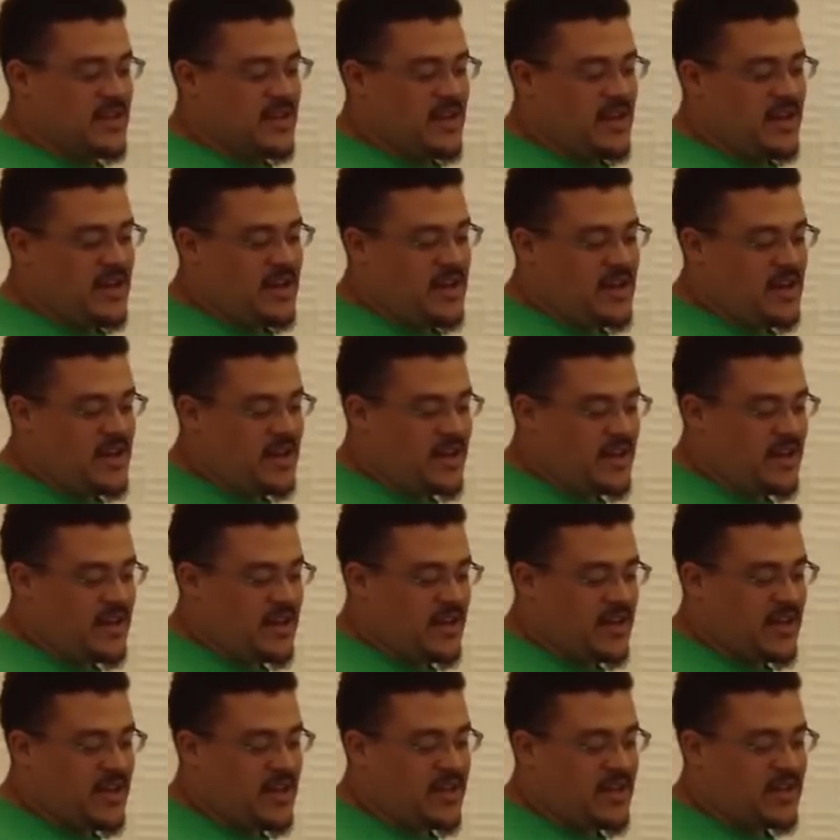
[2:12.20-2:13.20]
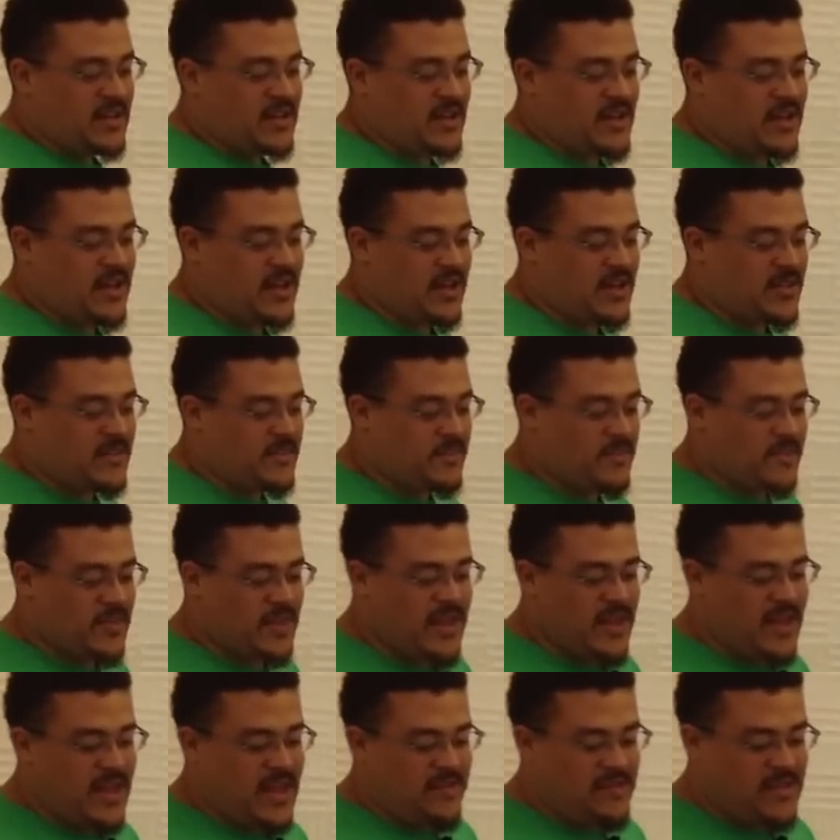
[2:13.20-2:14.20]

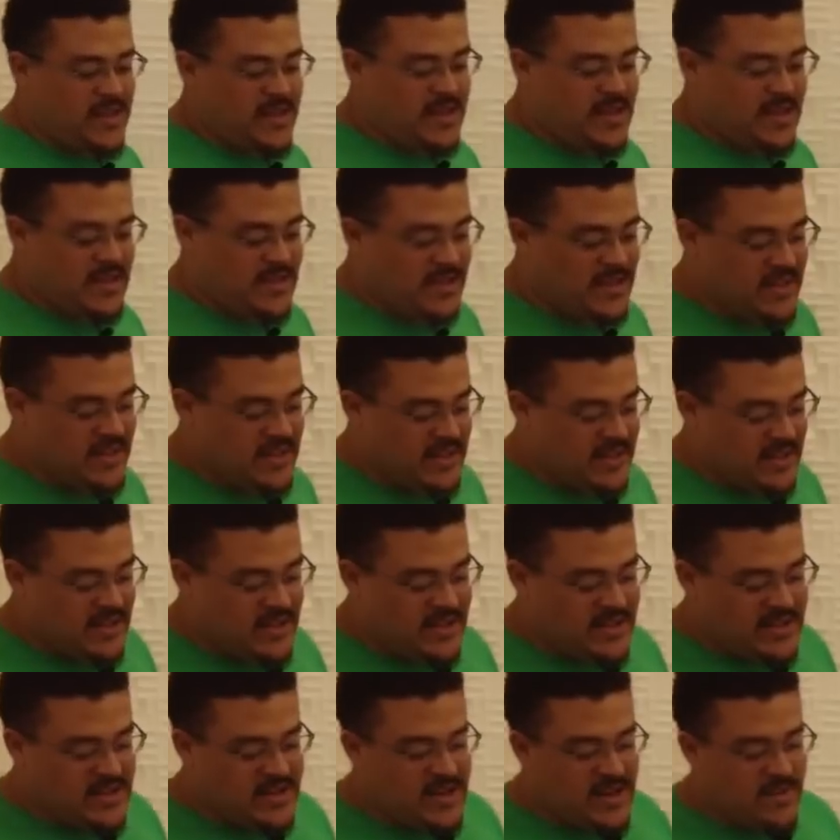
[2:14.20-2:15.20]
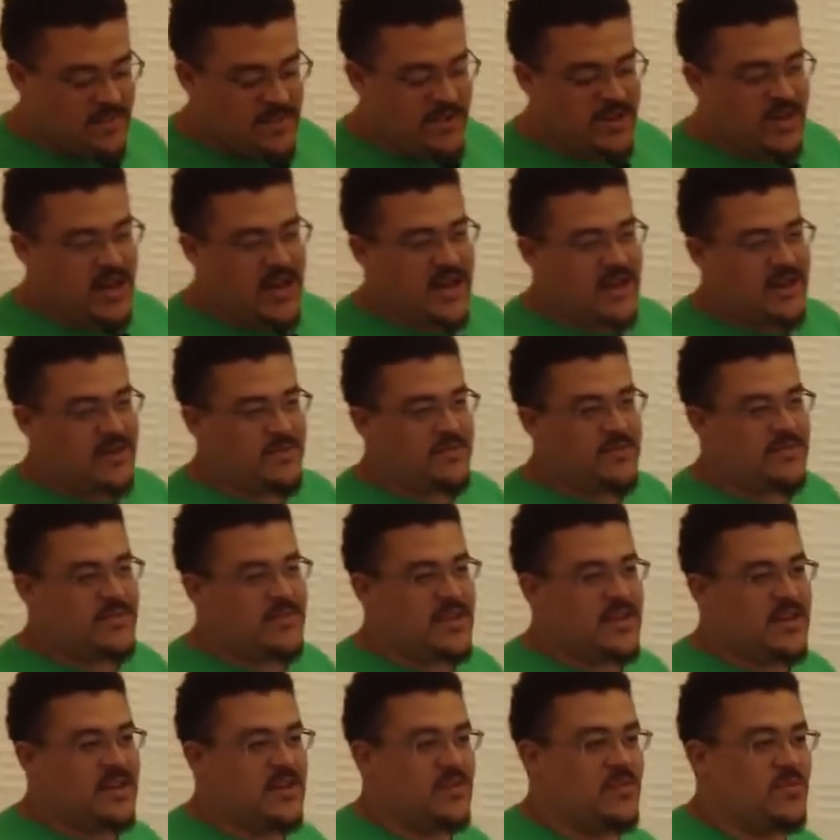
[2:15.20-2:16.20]
Having numbered items
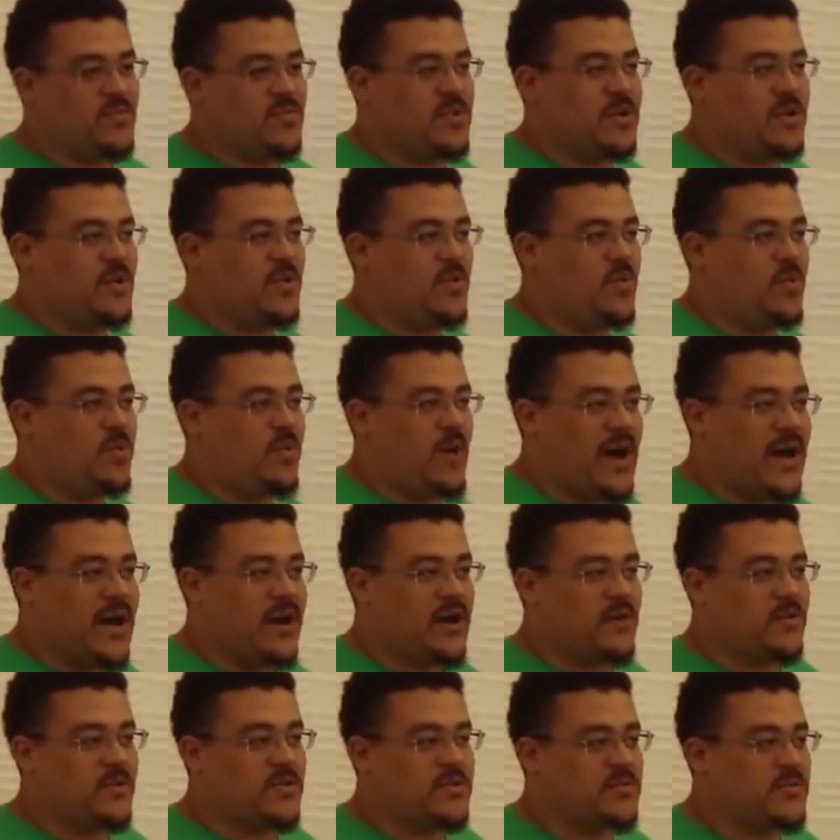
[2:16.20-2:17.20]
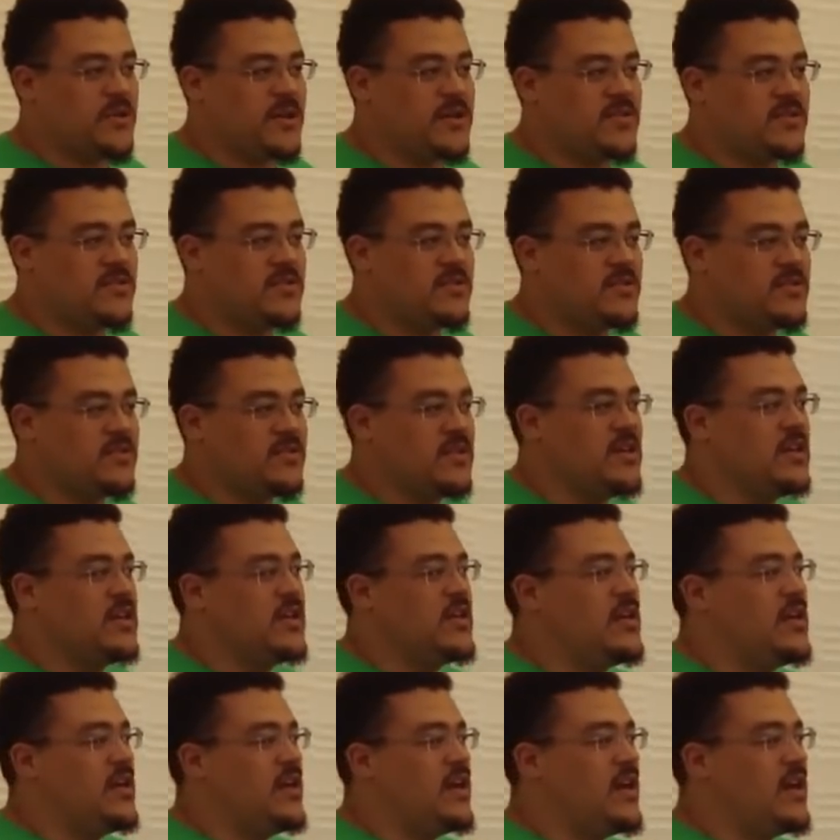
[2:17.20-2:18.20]
that require responses
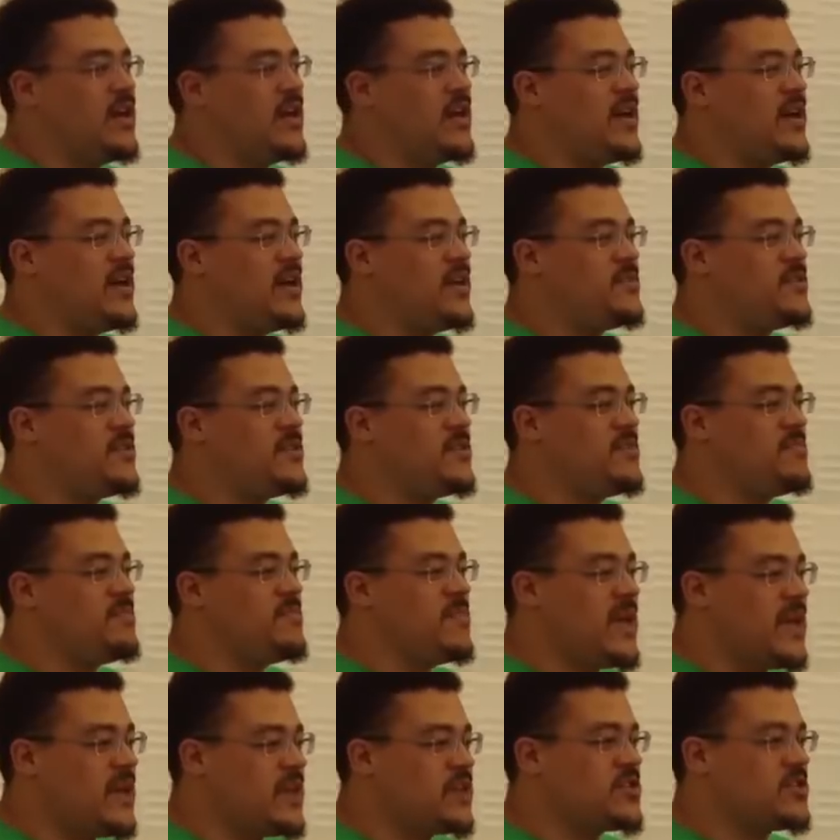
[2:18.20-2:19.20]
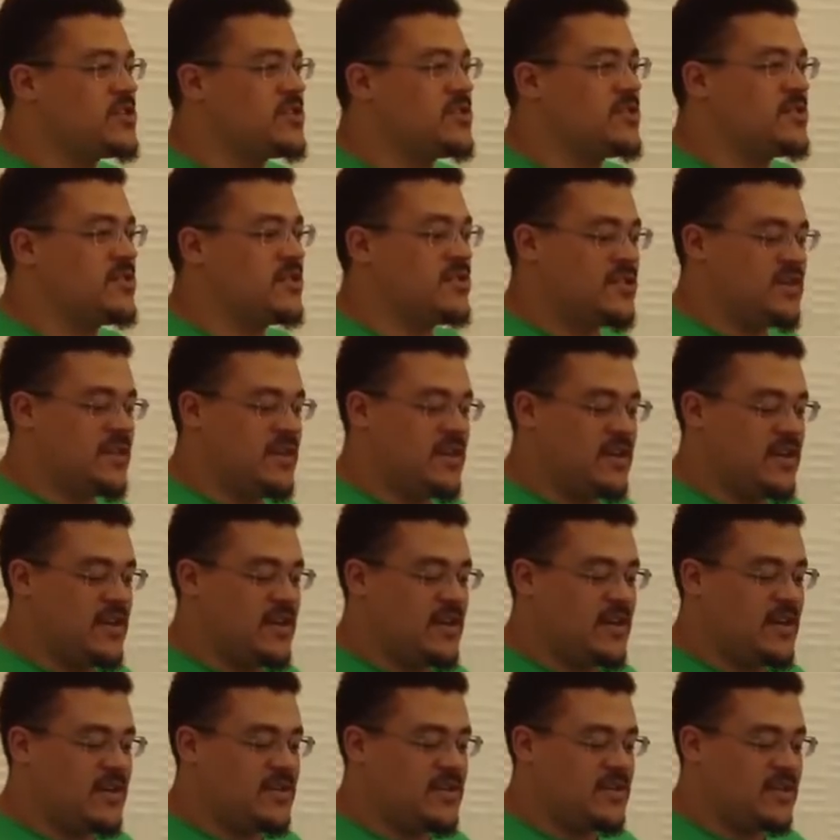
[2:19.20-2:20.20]
help you to make sure that
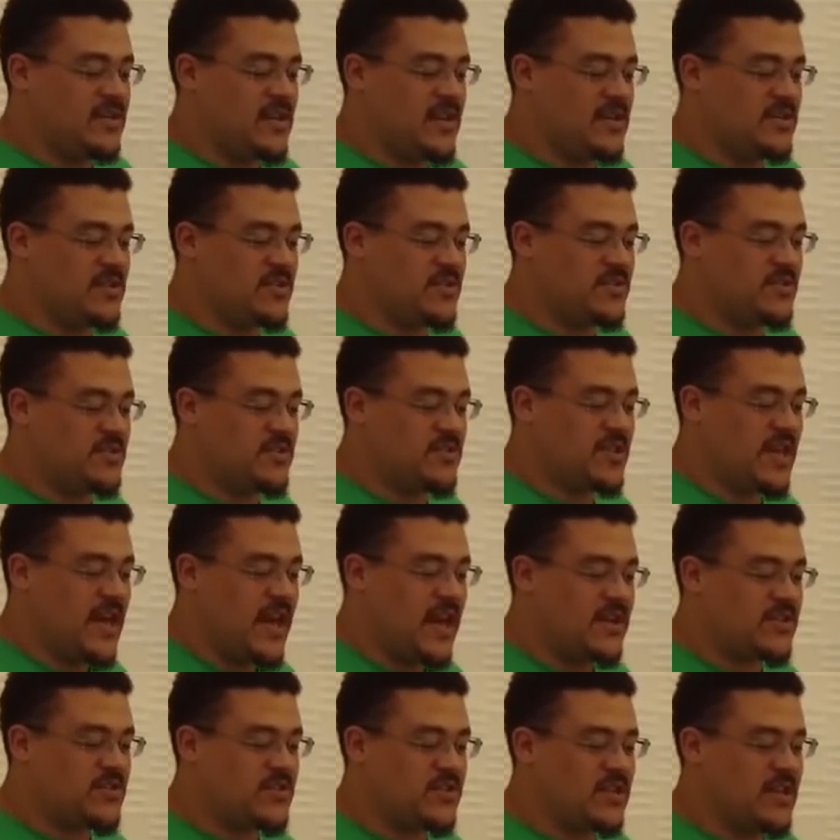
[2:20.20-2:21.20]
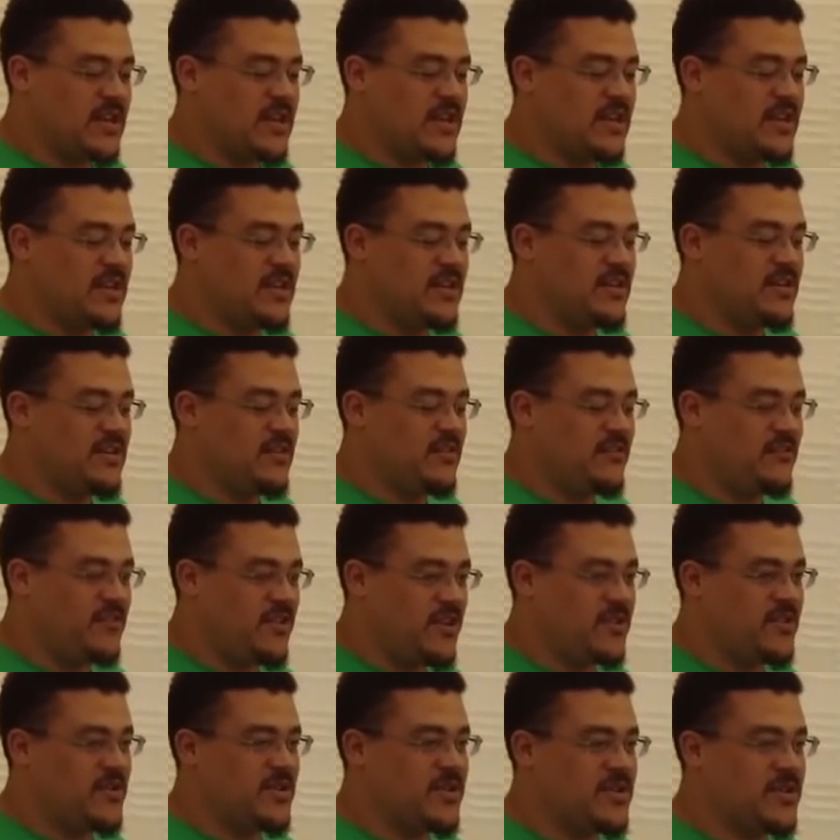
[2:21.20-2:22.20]
the end user is actually
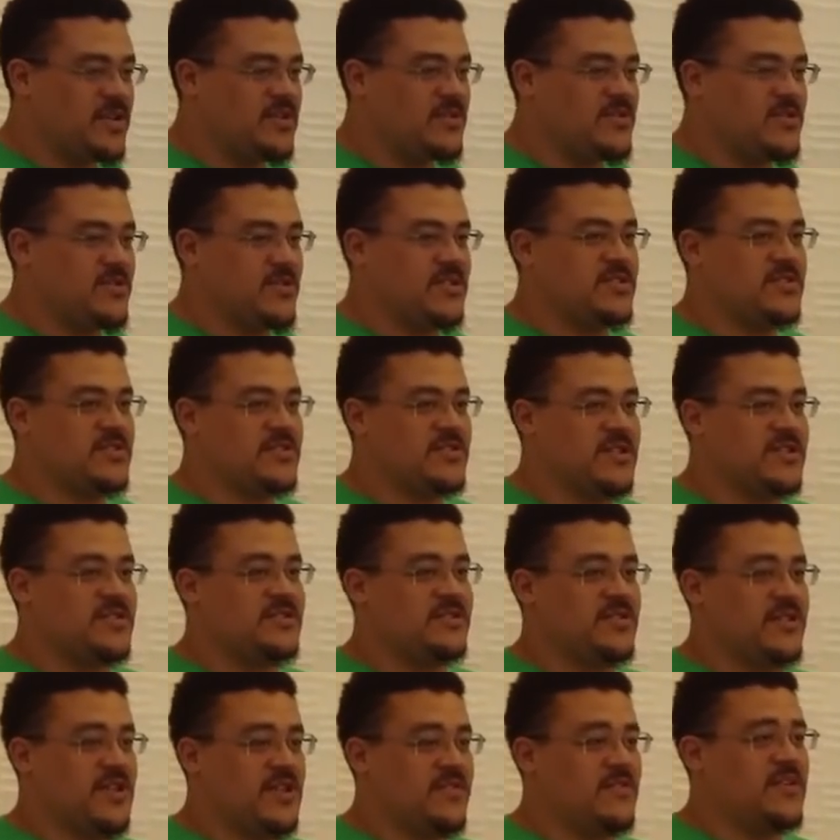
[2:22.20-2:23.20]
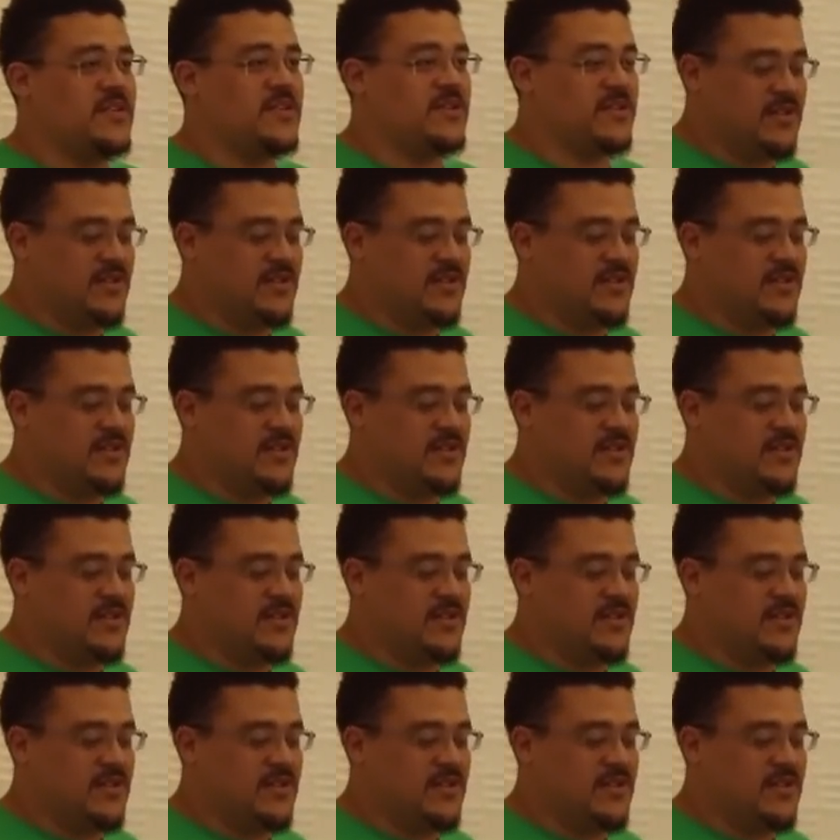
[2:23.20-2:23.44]
following the instructions as they're given.